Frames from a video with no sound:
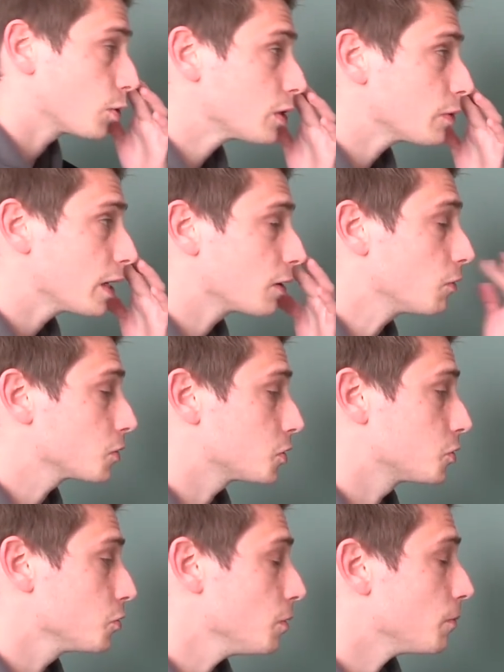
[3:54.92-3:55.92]
what we are going to
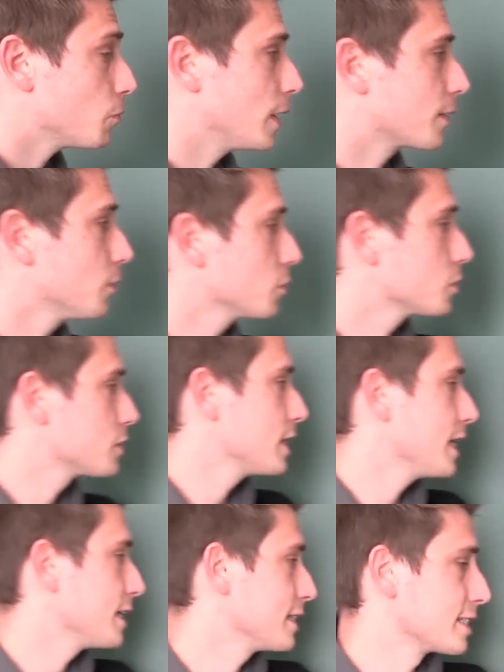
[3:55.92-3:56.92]
do, we are going to
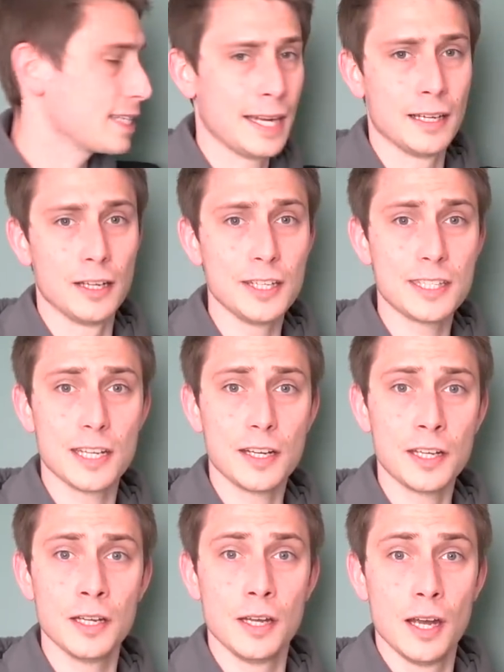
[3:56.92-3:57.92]
take this
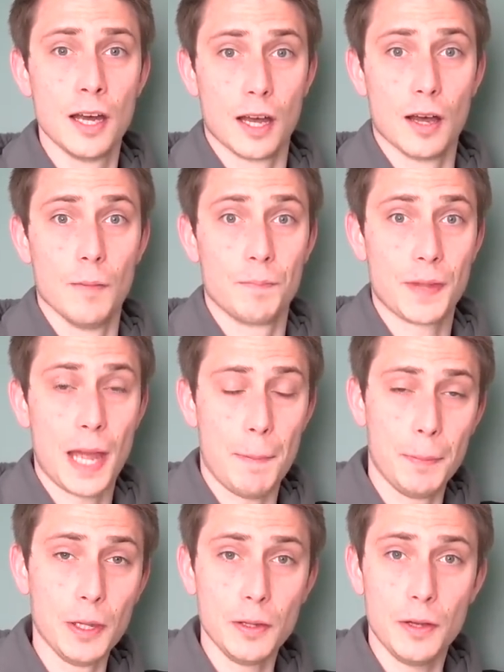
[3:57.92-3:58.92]
analytic
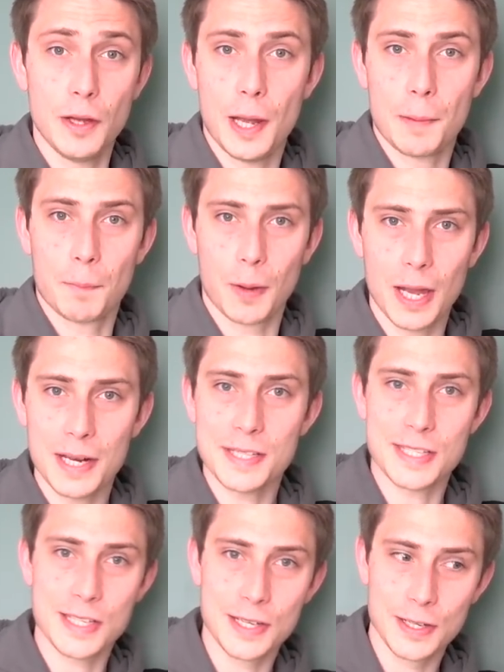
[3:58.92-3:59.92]
apple and
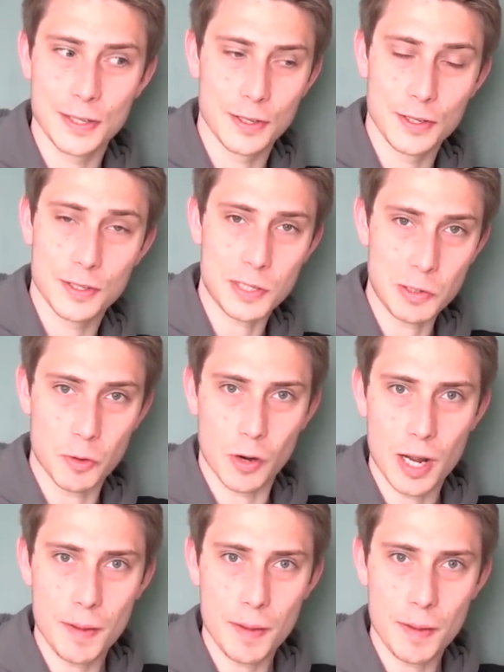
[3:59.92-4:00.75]
place zero